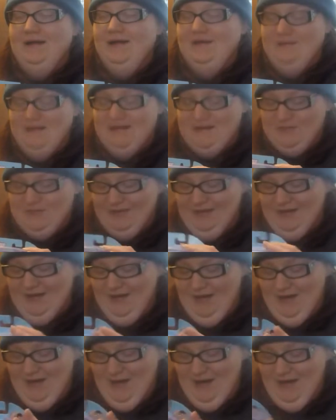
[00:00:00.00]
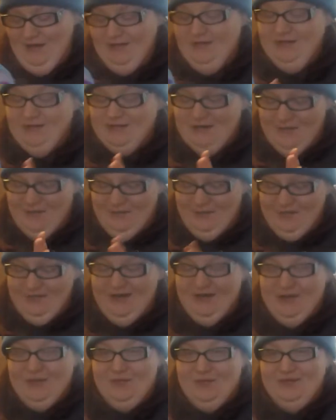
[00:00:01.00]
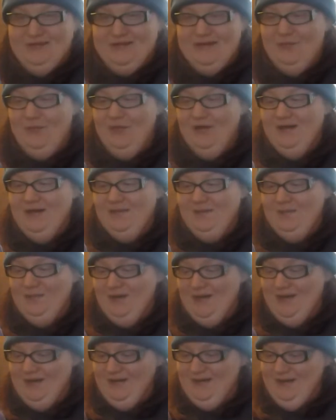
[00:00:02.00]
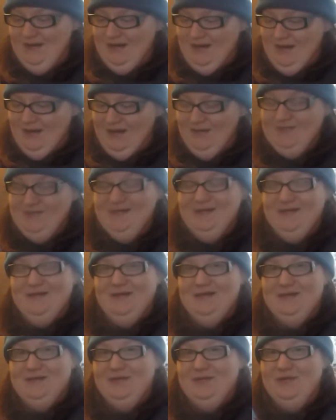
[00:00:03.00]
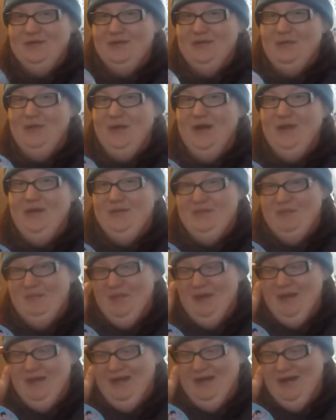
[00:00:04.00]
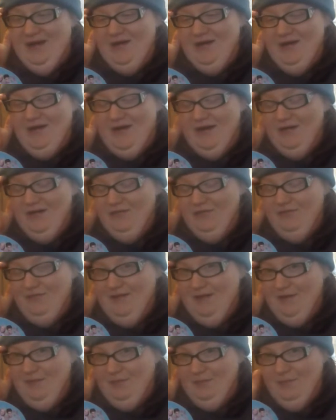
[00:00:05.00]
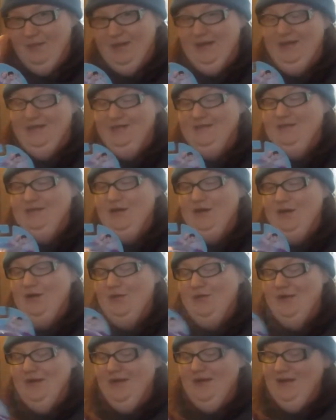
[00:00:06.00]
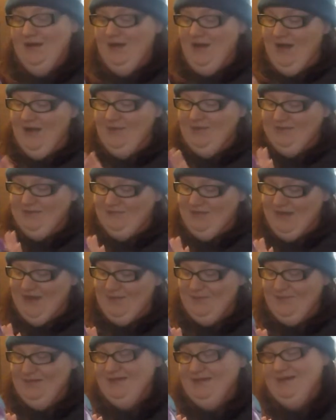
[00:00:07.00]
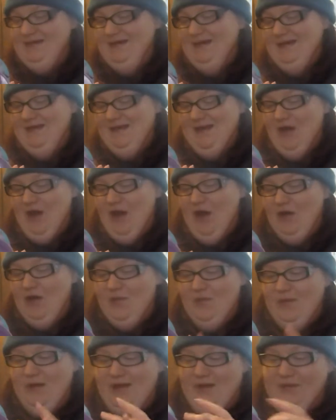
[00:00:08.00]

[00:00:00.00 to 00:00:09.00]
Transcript: love desperately. There's a couple of the other ones I wanted, but it was either this one or the white one with pink hair, and I don't like pink. So, I was definitely happy to get the aqua